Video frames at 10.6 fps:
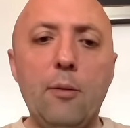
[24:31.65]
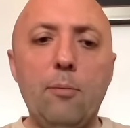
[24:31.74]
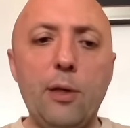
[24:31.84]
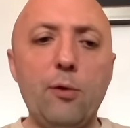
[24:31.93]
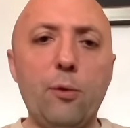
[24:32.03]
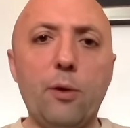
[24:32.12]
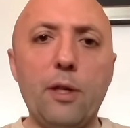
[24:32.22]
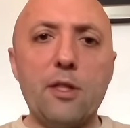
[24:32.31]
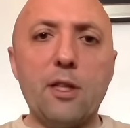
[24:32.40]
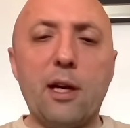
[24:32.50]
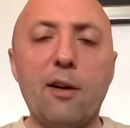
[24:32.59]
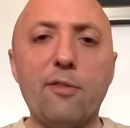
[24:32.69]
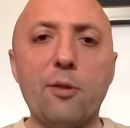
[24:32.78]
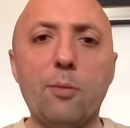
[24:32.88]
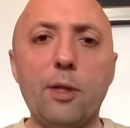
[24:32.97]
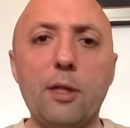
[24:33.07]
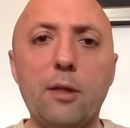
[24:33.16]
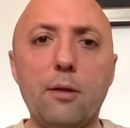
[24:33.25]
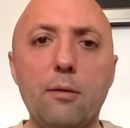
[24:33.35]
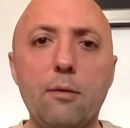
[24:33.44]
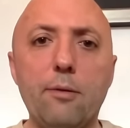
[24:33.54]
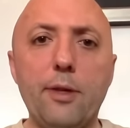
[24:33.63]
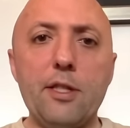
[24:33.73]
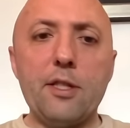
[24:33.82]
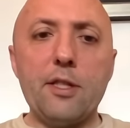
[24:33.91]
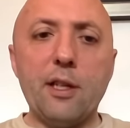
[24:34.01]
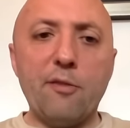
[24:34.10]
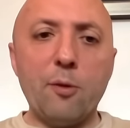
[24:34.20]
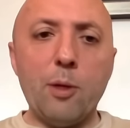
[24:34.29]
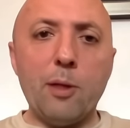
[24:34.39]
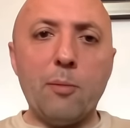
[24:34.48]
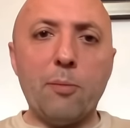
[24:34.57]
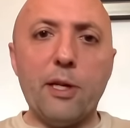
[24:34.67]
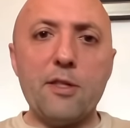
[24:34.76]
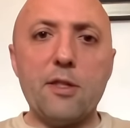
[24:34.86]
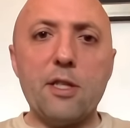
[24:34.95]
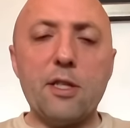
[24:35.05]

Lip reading: Pirro is going to have to be—he's going to have to be a big presence.